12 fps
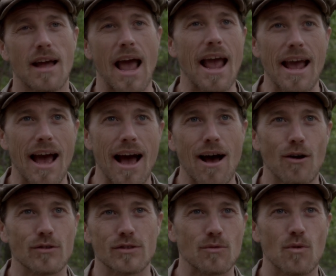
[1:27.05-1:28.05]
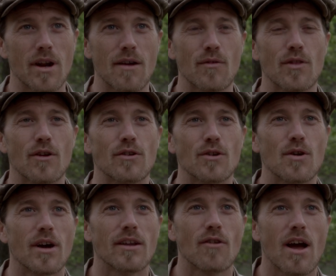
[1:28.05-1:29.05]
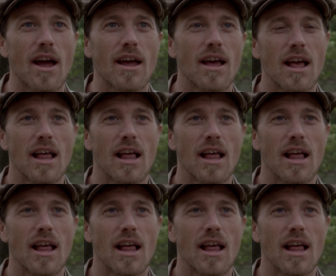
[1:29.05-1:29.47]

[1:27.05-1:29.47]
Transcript: Hay House and whatever they're doing, right?